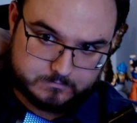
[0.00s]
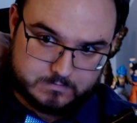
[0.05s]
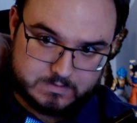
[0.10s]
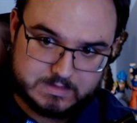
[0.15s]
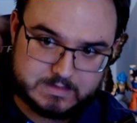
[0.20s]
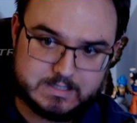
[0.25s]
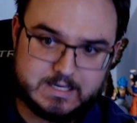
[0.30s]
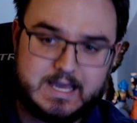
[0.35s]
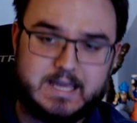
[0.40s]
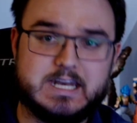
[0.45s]

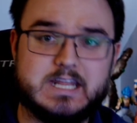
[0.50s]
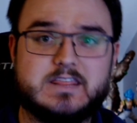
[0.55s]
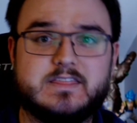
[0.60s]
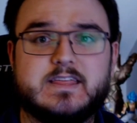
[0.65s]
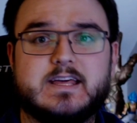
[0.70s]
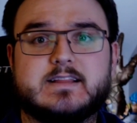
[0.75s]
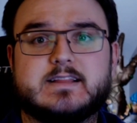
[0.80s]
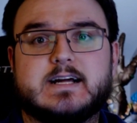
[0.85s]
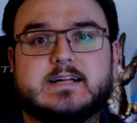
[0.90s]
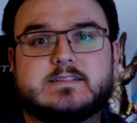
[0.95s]
anything
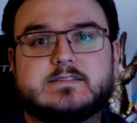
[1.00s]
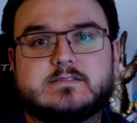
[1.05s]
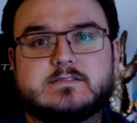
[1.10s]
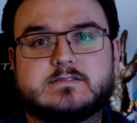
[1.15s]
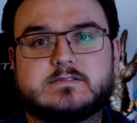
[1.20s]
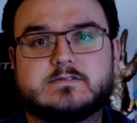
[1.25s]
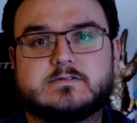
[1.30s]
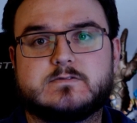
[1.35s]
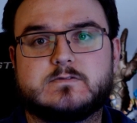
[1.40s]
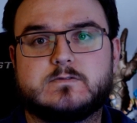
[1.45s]
that's
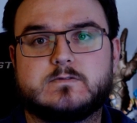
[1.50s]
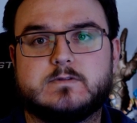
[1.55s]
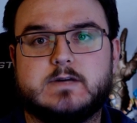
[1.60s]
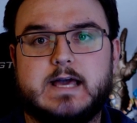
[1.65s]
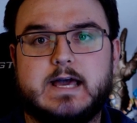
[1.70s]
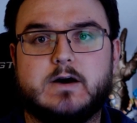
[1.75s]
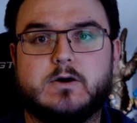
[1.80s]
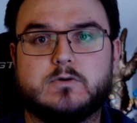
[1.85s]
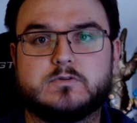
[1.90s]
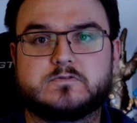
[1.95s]

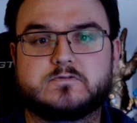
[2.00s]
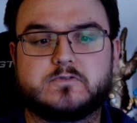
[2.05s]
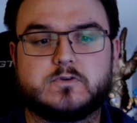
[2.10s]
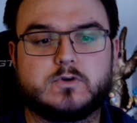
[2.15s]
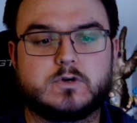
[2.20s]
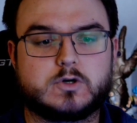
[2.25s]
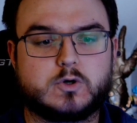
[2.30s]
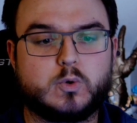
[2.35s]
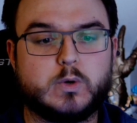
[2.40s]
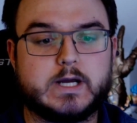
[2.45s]
held for a
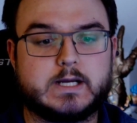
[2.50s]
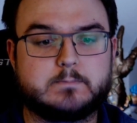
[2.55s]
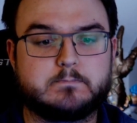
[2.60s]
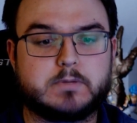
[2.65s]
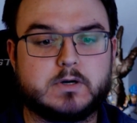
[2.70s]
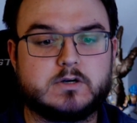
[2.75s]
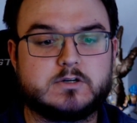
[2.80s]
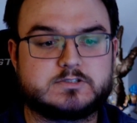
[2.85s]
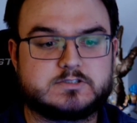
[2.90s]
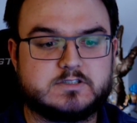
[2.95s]
quick
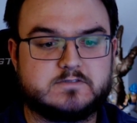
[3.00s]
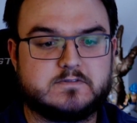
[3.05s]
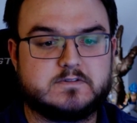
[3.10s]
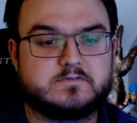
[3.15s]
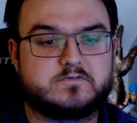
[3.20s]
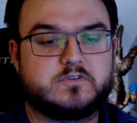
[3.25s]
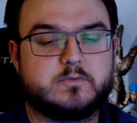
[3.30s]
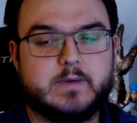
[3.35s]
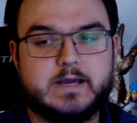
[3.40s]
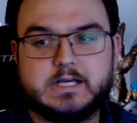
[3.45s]
burst of
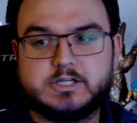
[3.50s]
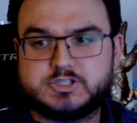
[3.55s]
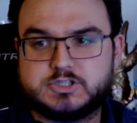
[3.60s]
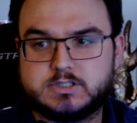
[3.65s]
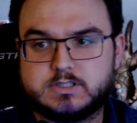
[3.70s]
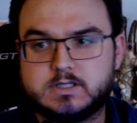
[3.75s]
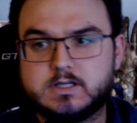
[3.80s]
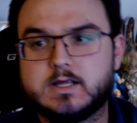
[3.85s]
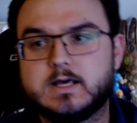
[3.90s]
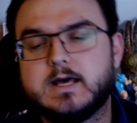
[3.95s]

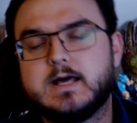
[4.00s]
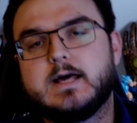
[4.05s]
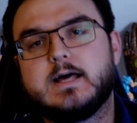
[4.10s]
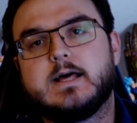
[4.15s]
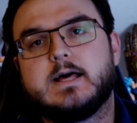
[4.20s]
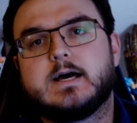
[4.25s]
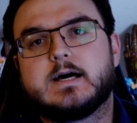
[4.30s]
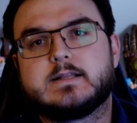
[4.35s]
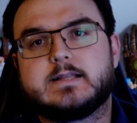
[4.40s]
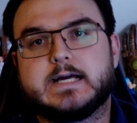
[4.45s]
information.
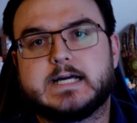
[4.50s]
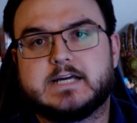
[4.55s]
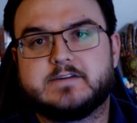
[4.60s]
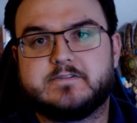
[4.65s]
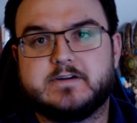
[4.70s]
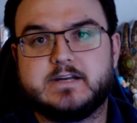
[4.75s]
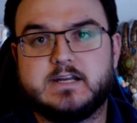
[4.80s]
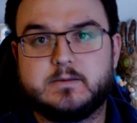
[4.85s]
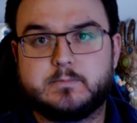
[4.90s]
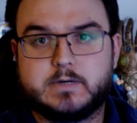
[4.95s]
Like if
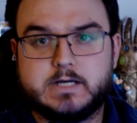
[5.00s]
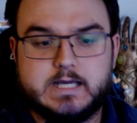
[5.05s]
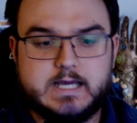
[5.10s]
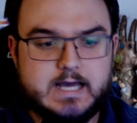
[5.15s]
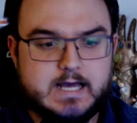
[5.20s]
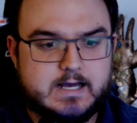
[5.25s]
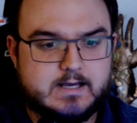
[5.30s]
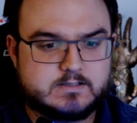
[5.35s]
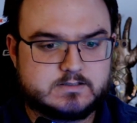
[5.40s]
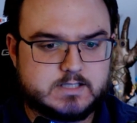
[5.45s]
anybody
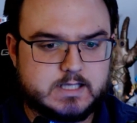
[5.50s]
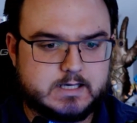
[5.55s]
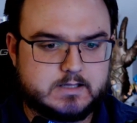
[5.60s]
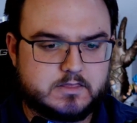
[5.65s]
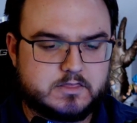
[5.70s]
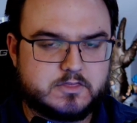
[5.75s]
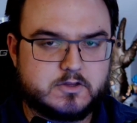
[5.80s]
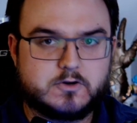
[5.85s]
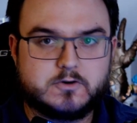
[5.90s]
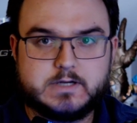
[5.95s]
has like
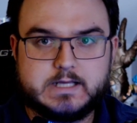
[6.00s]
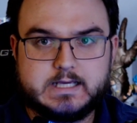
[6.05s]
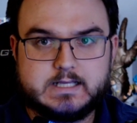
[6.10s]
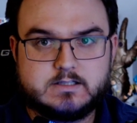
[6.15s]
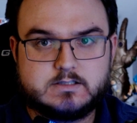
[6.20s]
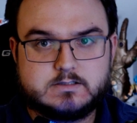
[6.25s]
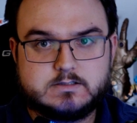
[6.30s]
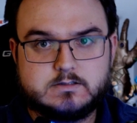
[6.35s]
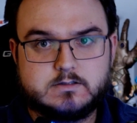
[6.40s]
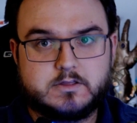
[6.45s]
30
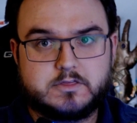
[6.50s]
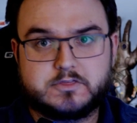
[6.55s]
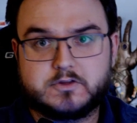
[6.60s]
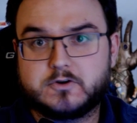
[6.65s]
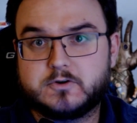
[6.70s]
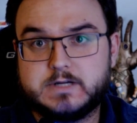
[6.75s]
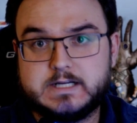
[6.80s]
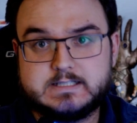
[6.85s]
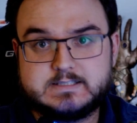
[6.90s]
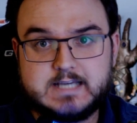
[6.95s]

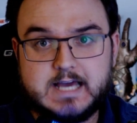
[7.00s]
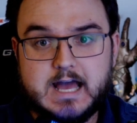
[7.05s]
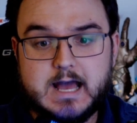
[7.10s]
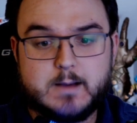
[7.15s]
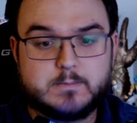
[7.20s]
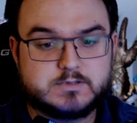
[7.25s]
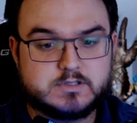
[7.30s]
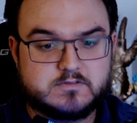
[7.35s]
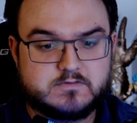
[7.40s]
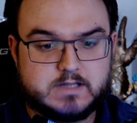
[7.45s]
tabs
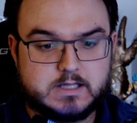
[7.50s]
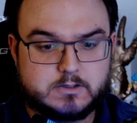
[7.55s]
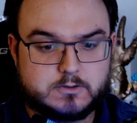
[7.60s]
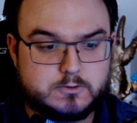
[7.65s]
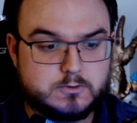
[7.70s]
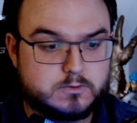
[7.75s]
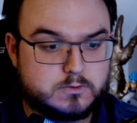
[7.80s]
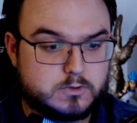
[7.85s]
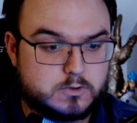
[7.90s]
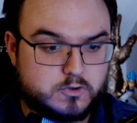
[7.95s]
of like
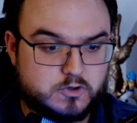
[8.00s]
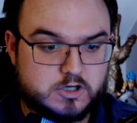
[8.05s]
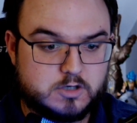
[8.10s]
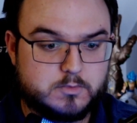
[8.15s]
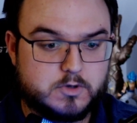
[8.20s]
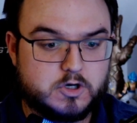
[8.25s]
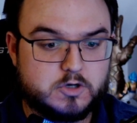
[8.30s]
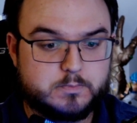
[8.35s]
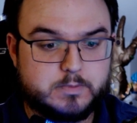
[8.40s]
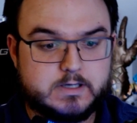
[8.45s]
Google Chrome
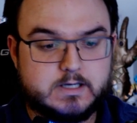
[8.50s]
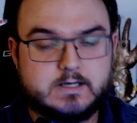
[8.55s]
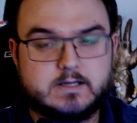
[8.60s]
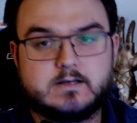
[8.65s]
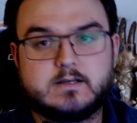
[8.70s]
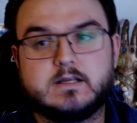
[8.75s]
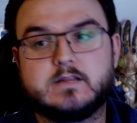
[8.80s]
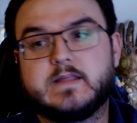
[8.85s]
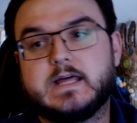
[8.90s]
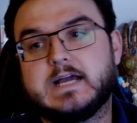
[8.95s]
open
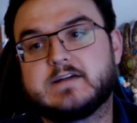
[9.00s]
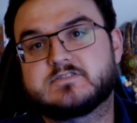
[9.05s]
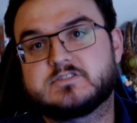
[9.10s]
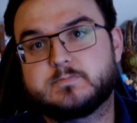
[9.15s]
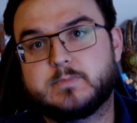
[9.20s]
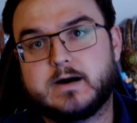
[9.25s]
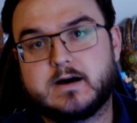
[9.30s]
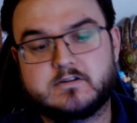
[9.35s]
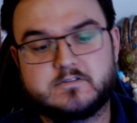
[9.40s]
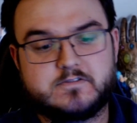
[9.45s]
and they have
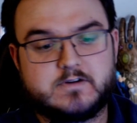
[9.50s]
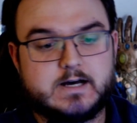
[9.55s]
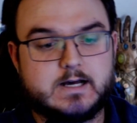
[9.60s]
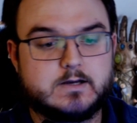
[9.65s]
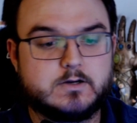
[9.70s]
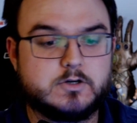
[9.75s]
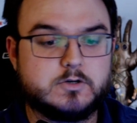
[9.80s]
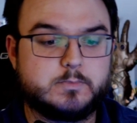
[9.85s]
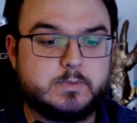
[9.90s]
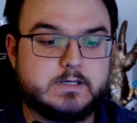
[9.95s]
Spotify
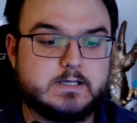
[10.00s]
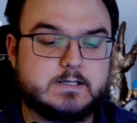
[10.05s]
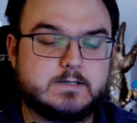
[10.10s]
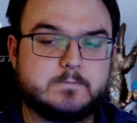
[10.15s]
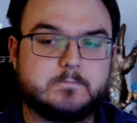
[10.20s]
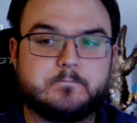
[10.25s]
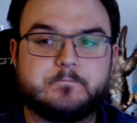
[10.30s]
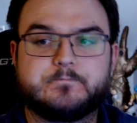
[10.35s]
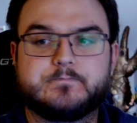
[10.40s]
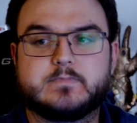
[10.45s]
open,
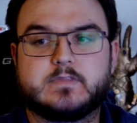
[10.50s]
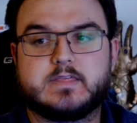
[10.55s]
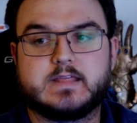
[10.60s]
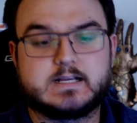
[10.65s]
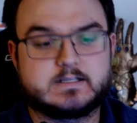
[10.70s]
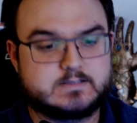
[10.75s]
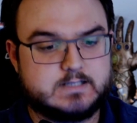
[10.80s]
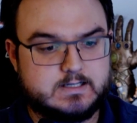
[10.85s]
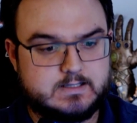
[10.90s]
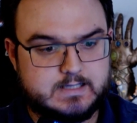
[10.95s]
things
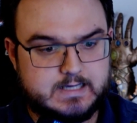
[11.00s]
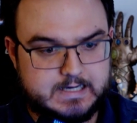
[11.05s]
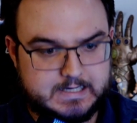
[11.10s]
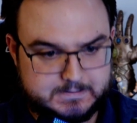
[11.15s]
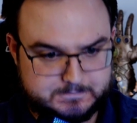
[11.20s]
like that.